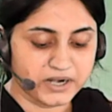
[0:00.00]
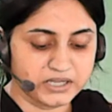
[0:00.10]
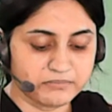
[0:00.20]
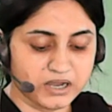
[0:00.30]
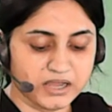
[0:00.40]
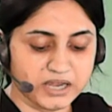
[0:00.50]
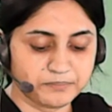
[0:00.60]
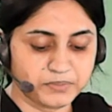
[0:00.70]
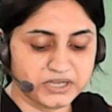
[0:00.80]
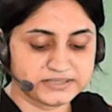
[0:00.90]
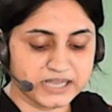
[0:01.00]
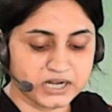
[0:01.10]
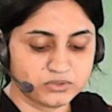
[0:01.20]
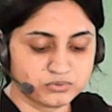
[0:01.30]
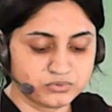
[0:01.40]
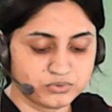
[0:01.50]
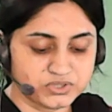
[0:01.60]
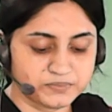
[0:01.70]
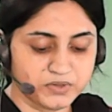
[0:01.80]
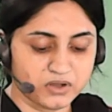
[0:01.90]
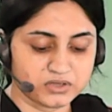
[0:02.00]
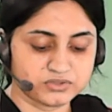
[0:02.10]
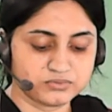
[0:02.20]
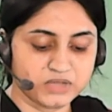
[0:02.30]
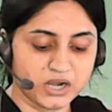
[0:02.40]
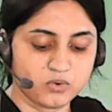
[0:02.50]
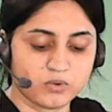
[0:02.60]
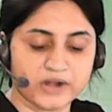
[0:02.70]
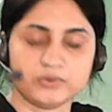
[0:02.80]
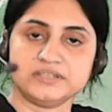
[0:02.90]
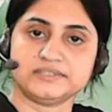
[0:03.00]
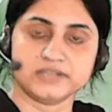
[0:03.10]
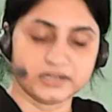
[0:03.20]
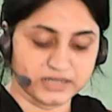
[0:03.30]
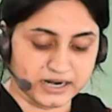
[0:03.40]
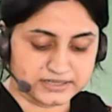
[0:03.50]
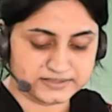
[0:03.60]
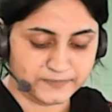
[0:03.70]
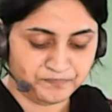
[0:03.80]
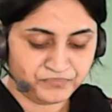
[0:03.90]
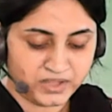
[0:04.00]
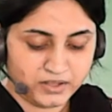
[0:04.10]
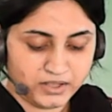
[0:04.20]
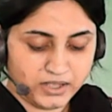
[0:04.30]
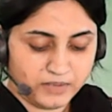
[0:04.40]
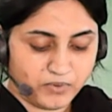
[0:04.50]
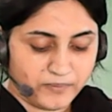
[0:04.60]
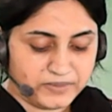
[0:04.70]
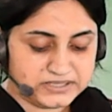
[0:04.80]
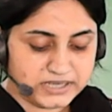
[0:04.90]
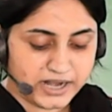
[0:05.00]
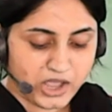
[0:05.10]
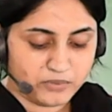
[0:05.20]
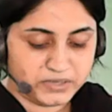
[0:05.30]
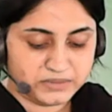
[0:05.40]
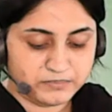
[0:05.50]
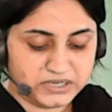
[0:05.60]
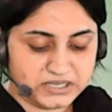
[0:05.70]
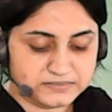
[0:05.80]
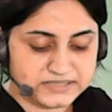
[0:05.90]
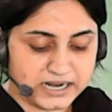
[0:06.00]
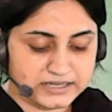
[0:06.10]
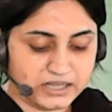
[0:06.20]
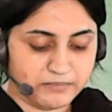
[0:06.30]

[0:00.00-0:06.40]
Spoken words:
Himalayan peaks and to those belongs to the lower western ghats. Professor Ahmed believes that the